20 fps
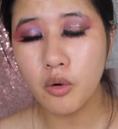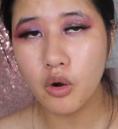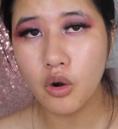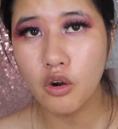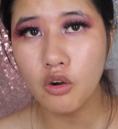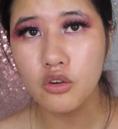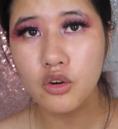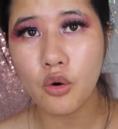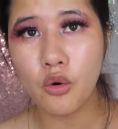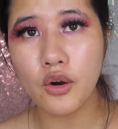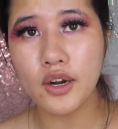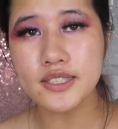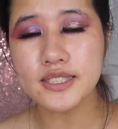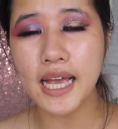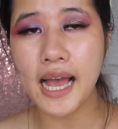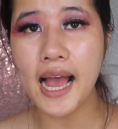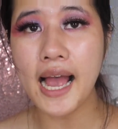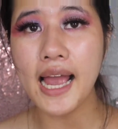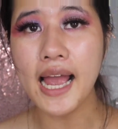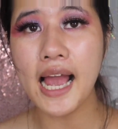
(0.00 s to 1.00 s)
Of course,
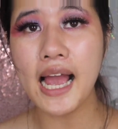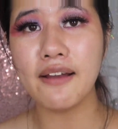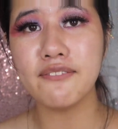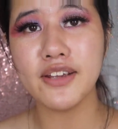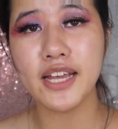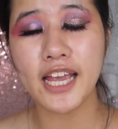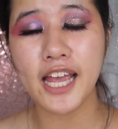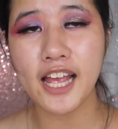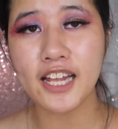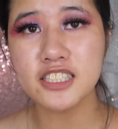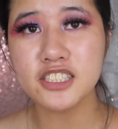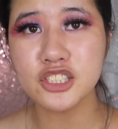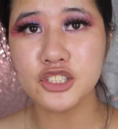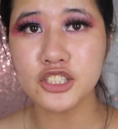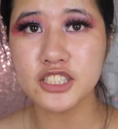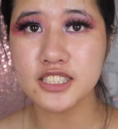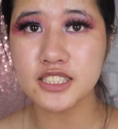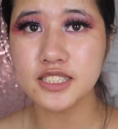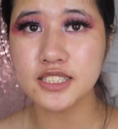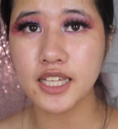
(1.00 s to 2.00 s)
I have
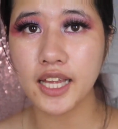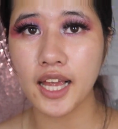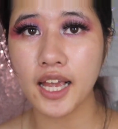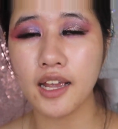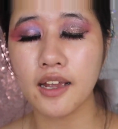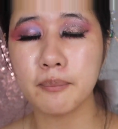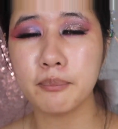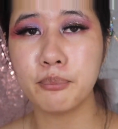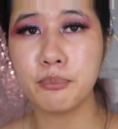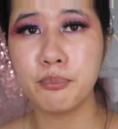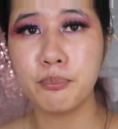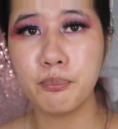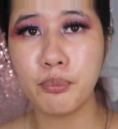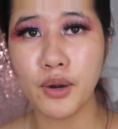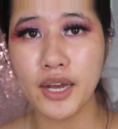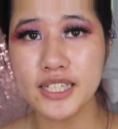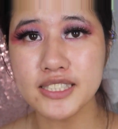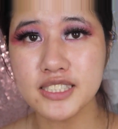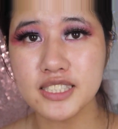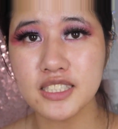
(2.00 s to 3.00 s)
interesting
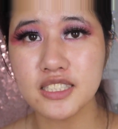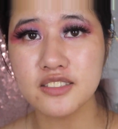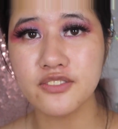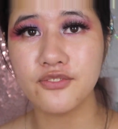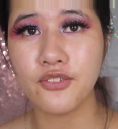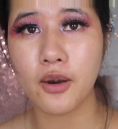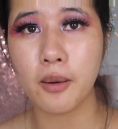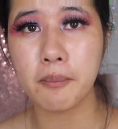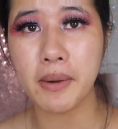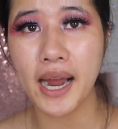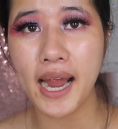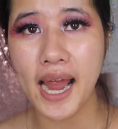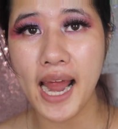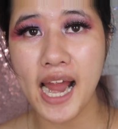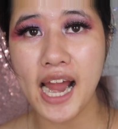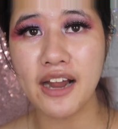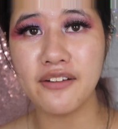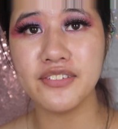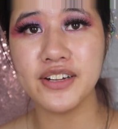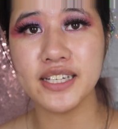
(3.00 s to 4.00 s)
brushes for my
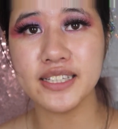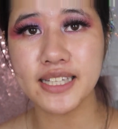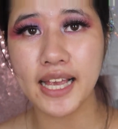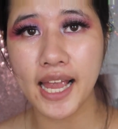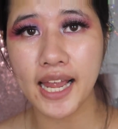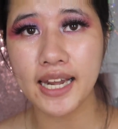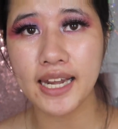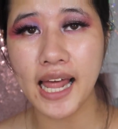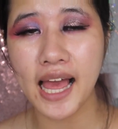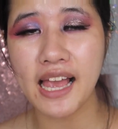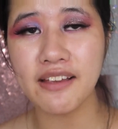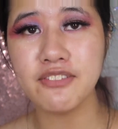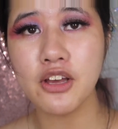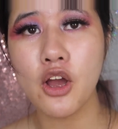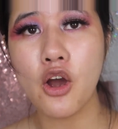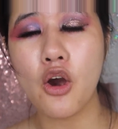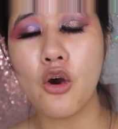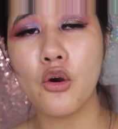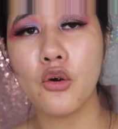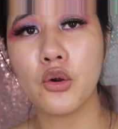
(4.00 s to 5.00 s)
everyday life.
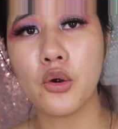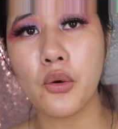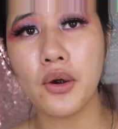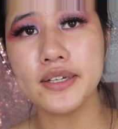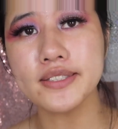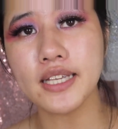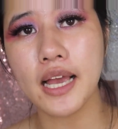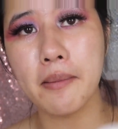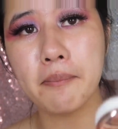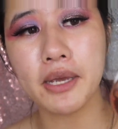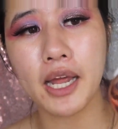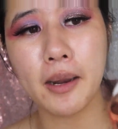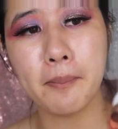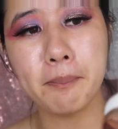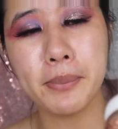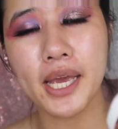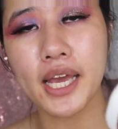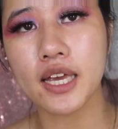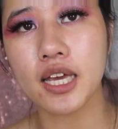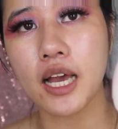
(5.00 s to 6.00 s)
Of course, I'm
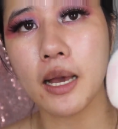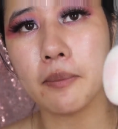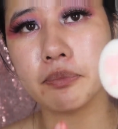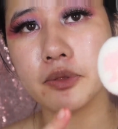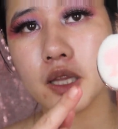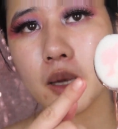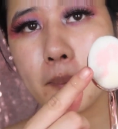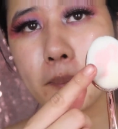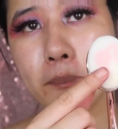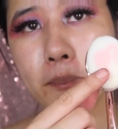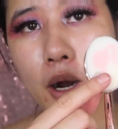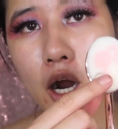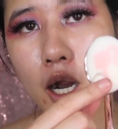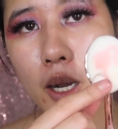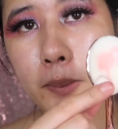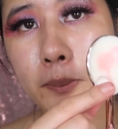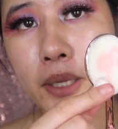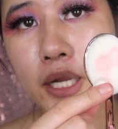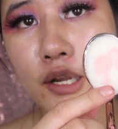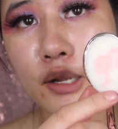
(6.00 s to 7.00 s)
gonna pick up the
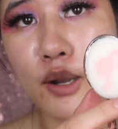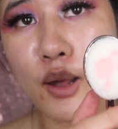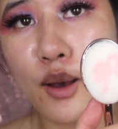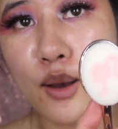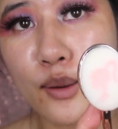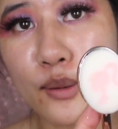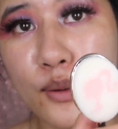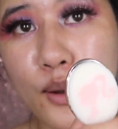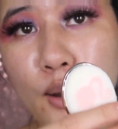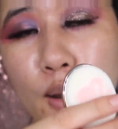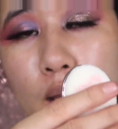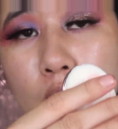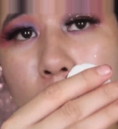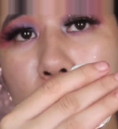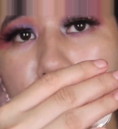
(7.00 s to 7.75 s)
Barbie logo